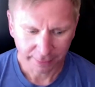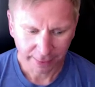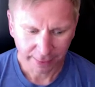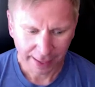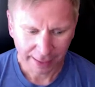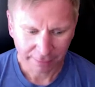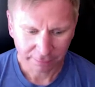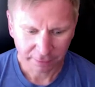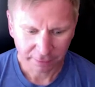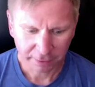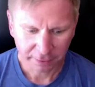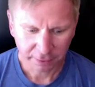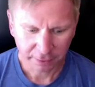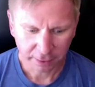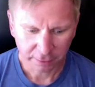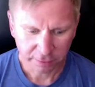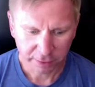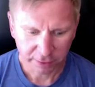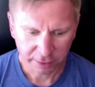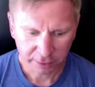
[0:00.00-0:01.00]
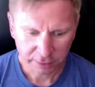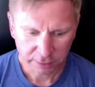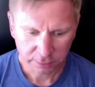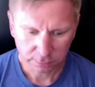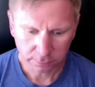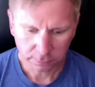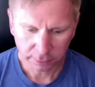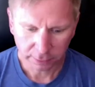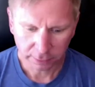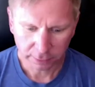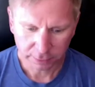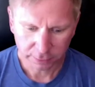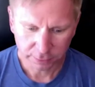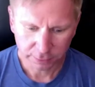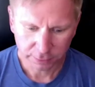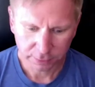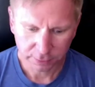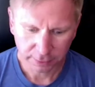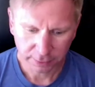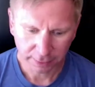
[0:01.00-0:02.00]
advent of this
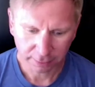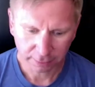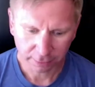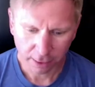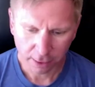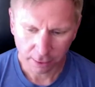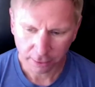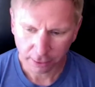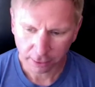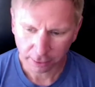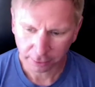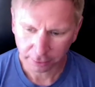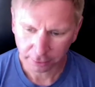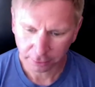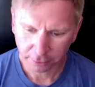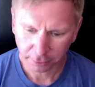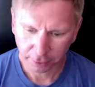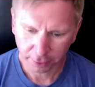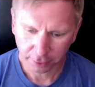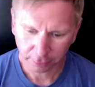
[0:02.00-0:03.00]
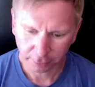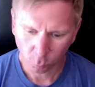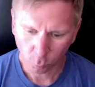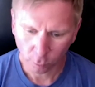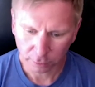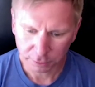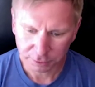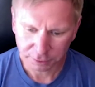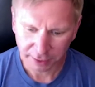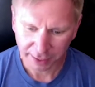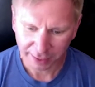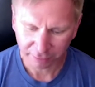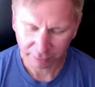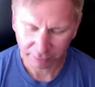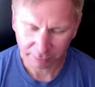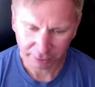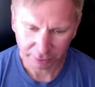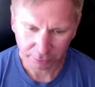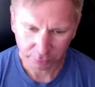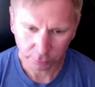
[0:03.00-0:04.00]
was, I'll call it war driving,
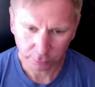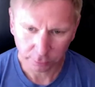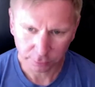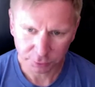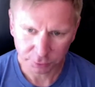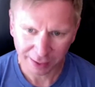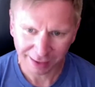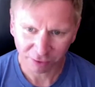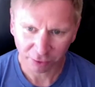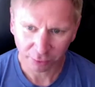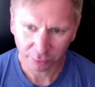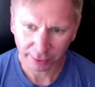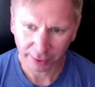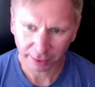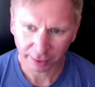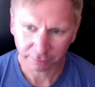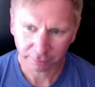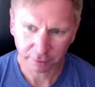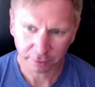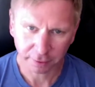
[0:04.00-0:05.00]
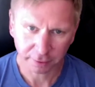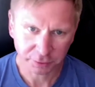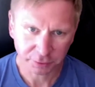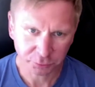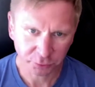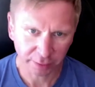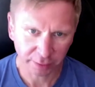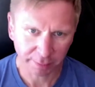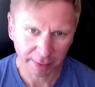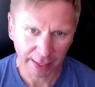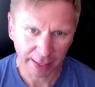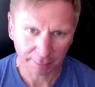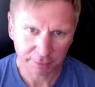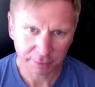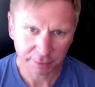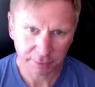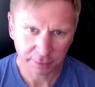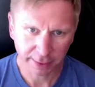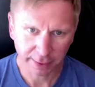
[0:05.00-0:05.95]
but Google driving around for their street maps.